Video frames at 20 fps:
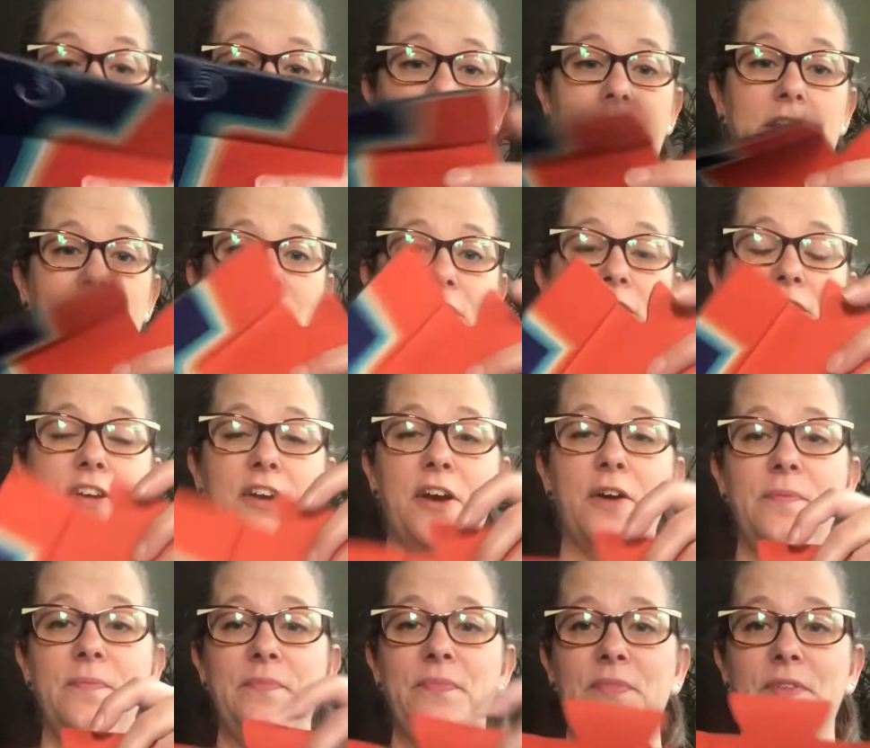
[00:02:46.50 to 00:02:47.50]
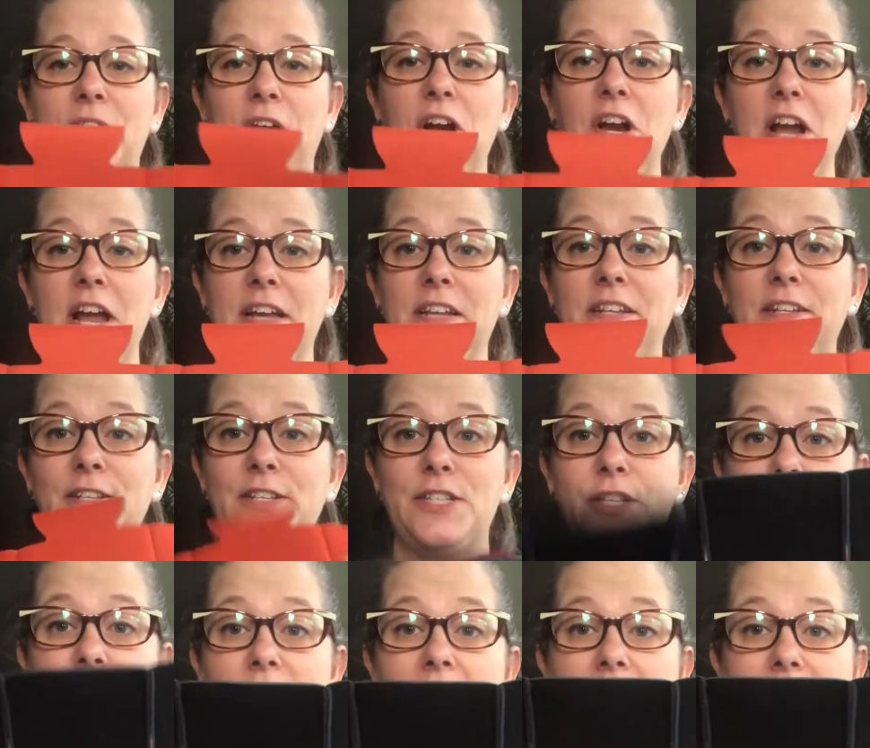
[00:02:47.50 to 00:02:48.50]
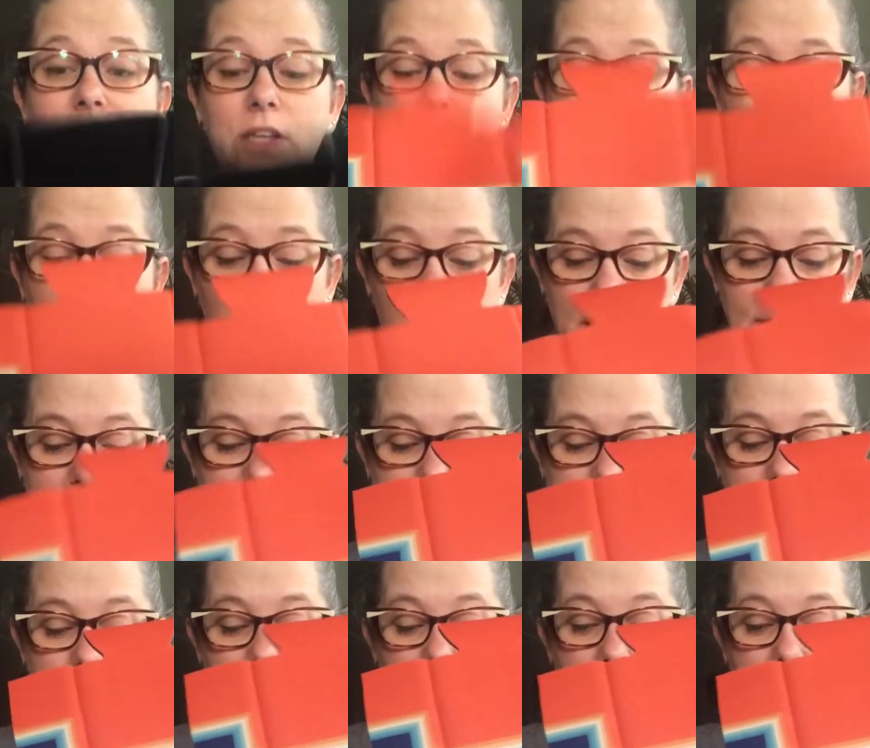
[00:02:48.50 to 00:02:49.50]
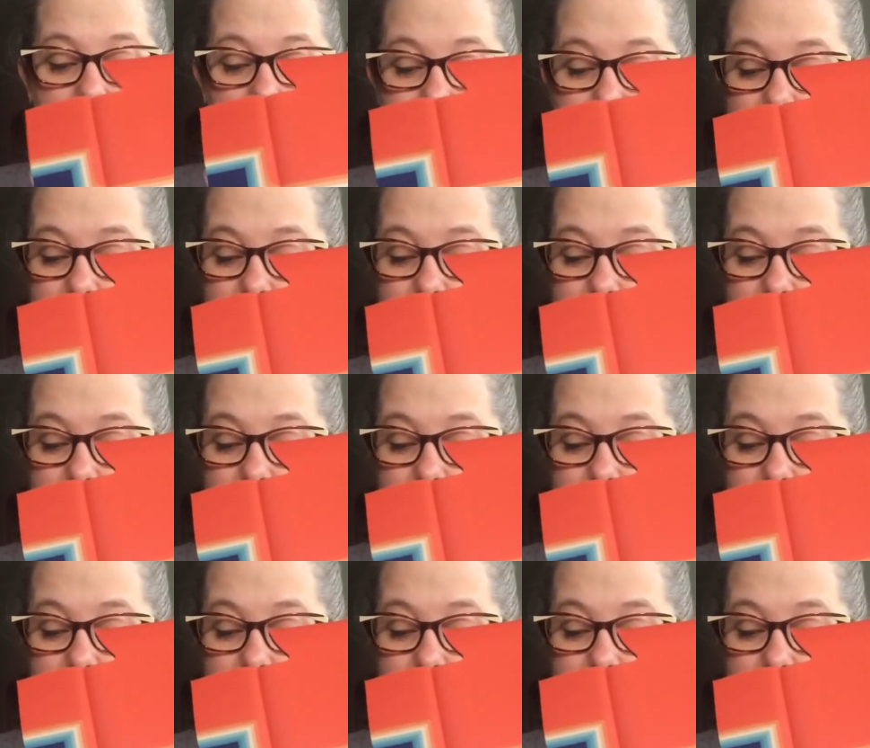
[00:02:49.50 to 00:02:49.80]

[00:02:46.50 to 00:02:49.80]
There we go. All right, so that's all I need to cut.